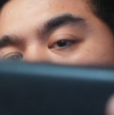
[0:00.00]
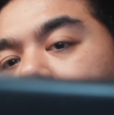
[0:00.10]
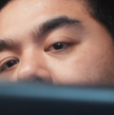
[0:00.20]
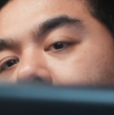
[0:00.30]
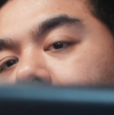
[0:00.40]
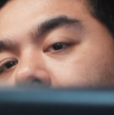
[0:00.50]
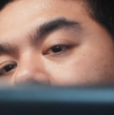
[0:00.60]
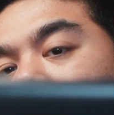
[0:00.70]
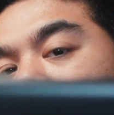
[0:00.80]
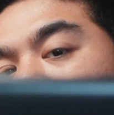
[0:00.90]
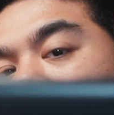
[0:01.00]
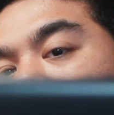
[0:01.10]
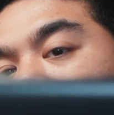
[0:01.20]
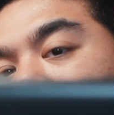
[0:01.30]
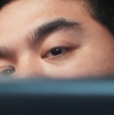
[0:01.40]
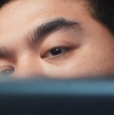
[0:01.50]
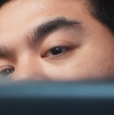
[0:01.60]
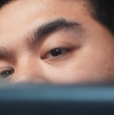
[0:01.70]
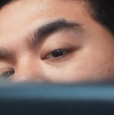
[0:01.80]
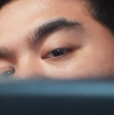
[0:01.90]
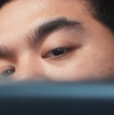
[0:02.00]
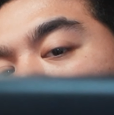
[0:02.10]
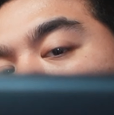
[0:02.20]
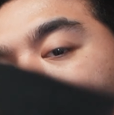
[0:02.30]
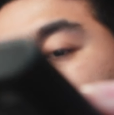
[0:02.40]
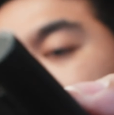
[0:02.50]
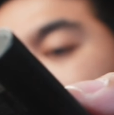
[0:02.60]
An extra charger right here. Just a